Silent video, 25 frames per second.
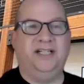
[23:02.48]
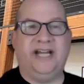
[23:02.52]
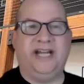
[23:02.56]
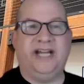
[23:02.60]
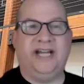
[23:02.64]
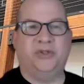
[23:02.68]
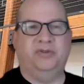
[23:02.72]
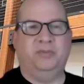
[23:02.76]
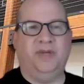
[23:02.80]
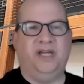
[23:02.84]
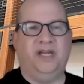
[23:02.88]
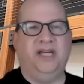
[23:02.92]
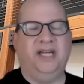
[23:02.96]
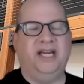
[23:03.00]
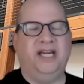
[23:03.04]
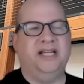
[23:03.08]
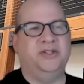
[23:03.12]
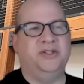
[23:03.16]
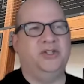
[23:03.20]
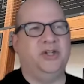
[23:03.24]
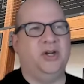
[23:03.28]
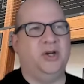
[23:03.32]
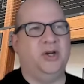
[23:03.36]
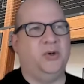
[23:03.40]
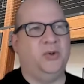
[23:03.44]
answer for me.
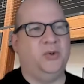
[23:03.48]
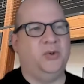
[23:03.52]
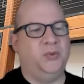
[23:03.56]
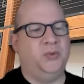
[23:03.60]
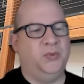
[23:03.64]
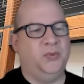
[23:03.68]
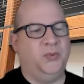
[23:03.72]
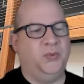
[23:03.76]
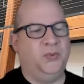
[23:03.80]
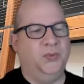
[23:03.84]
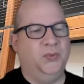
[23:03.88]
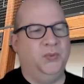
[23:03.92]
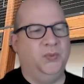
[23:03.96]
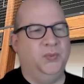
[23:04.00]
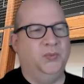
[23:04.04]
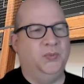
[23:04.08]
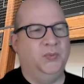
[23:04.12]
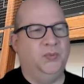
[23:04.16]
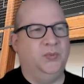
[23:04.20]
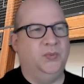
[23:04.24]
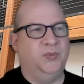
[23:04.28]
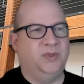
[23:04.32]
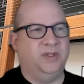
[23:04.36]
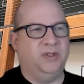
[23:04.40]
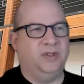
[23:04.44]
And so
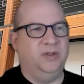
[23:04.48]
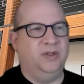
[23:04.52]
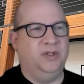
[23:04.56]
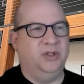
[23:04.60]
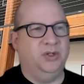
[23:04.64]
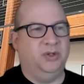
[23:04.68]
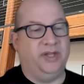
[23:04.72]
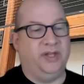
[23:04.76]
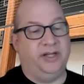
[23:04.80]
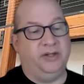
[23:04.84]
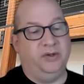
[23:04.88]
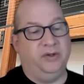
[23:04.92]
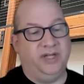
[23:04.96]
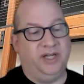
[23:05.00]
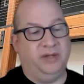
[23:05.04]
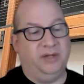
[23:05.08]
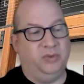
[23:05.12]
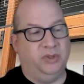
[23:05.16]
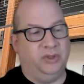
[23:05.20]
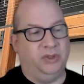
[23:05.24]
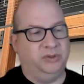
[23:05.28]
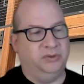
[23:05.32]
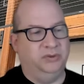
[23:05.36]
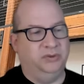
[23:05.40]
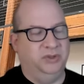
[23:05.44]
you're like,
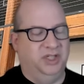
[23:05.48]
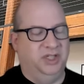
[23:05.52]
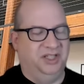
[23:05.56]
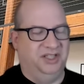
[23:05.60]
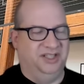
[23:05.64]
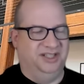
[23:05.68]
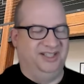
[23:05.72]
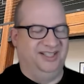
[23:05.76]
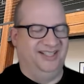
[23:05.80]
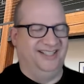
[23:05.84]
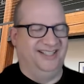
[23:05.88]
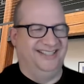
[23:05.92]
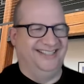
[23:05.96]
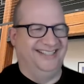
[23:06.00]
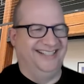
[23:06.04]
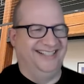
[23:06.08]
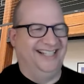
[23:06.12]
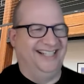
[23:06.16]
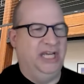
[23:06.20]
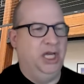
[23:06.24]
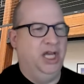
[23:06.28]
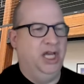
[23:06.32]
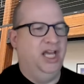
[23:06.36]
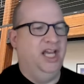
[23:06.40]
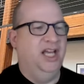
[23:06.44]
okay, well,
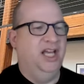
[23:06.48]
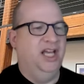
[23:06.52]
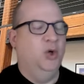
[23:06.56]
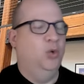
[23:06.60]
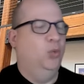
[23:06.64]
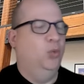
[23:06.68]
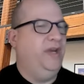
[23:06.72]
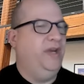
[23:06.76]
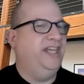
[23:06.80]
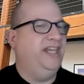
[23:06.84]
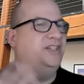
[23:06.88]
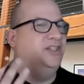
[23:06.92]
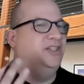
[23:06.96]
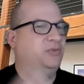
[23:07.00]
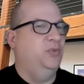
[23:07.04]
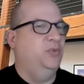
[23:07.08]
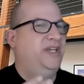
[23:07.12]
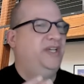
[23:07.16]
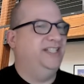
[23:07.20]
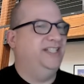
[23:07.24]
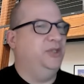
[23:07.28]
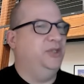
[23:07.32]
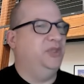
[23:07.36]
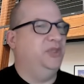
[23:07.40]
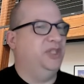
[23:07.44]
we
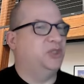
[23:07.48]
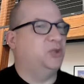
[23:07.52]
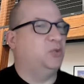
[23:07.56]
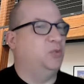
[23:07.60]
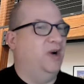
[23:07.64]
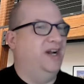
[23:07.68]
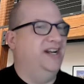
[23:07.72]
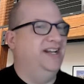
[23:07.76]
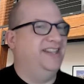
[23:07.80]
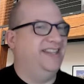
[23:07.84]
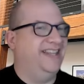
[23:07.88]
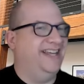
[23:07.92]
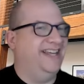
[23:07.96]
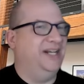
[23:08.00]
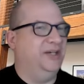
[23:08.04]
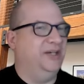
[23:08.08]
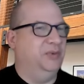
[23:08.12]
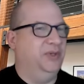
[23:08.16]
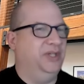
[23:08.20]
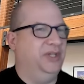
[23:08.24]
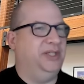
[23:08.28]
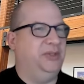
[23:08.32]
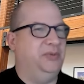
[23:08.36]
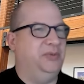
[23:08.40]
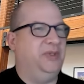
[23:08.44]
do this one
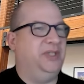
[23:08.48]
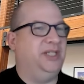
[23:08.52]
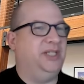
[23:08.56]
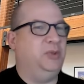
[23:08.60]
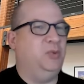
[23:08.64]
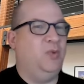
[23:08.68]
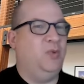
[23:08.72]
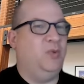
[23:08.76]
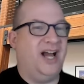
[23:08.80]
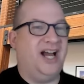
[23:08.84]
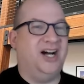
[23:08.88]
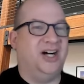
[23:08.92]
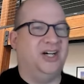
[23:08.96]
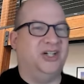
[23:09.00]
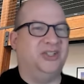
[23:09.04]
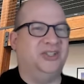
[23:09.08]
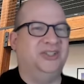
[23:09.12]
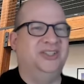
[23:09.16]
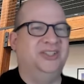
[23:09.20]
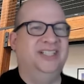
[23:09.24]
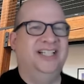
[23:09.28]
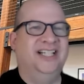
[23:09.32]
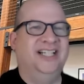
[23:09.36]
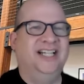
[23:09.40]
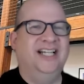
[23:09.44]
thing really, really
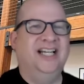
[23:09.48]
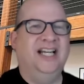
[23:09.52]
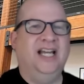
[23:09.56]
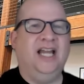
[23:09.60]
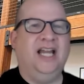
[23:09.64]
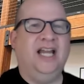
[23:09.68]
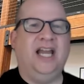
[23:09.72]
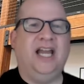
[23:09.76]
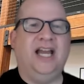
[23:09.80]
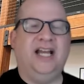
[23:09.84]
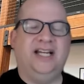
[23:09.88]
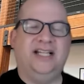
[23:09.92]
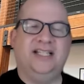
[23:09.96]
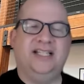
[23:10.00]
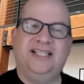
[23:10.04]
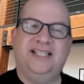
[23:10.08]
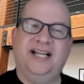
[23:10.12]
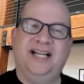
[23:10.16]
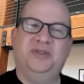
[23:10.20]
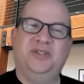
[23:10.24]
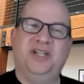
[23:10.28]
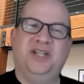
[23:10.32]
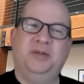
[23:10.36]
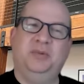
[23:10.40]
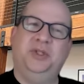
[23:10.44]
well. And it
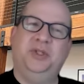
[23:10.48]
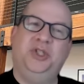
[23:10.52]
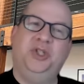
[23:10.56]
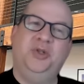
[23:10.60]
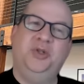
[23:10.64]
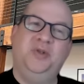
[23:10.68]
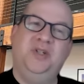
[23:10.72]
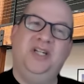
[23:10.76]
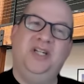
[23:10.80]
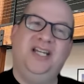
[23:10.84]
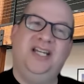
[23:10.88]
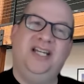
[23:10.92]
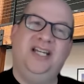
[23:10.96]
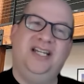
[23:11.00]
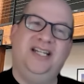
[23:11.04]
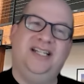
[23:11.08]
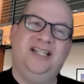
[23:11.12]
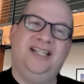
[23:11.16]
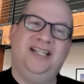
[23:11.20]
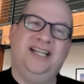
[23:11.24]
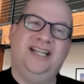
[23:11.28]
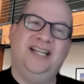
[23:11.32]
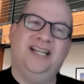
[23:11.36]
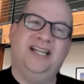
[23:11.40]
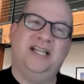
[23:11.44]
sounds like what you
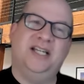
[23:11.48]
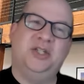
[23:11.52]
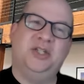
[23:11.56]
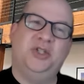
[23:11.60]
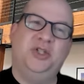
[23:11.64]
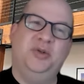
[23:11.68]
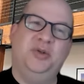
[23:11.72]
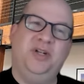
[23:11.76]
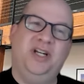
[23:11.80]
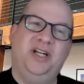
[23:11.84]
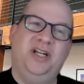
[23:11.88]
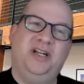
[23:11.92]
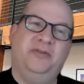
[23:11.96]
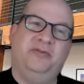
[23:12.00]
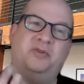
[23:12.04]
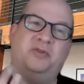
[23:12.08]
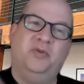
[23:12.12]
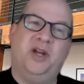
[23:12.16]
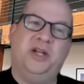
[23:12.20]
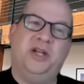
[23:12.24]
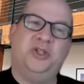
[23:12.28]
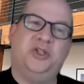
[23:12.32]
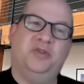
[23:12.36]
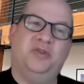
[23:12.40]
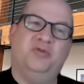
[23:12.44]
need is you need
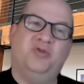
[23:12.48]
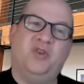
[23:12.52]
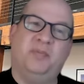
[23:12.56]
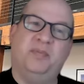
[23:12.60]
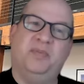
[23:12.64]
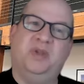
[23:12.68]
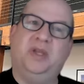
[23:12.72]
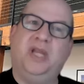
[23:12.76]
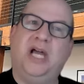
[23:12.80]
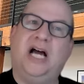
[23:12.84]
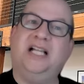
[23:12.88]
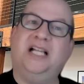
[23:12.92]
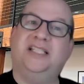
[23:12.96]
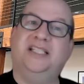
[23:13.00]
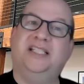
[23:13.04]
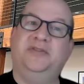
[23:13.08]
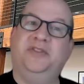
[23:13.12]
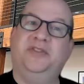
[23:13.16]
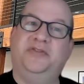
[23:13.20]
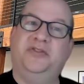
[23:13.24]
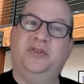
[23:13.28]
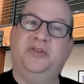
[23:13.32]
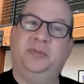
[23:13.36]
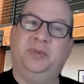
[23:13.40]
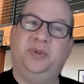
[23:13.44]
information from lots
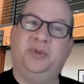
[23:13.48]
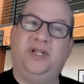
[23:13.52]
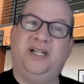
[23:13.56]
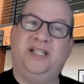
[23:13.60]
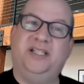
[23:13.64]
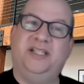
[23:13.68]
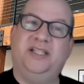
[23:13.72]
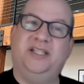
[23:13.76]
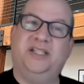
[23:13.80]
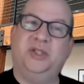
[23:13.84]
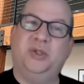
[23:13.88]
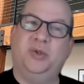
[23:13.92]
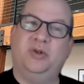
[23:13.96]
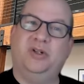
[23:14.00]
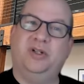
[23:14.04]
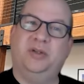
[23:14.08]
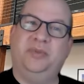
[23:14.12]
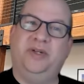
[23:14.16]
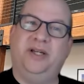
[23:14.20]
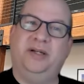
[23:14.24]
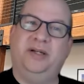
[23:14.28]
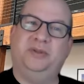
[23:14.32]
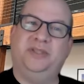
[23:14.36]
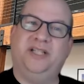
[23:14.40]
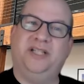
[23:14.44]
of different places in order
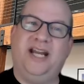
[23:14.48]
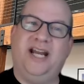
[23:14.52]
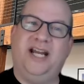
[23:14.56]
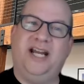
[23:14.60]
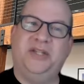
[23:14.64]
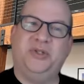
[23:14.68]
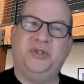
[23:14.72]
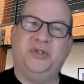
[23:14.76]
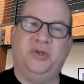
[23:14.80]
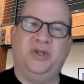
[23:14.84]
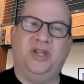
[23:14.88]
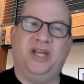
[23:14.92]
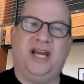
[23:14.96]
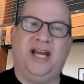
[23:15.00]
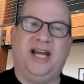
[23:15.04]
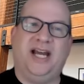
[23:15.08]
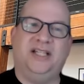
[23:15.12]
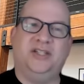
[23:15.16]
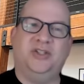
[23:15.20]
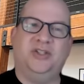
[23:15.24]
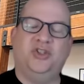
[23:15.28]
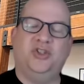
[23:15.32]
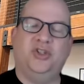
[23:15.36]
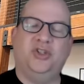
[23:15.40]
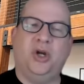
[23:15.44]
to be able to answer
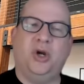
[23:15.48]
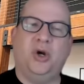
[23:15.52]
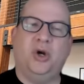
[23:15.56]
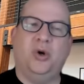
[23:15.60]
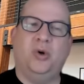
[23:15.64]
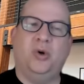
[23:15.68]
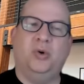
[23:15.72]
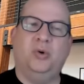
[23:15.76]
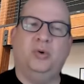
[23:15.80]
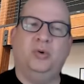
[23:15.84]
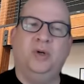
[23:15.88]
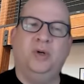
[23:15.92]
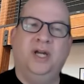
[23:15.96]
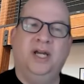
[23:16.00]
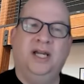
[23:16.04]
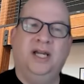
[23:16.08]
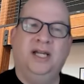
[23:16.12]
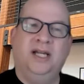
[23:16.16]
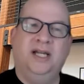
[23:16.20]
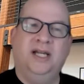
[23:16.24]
that. So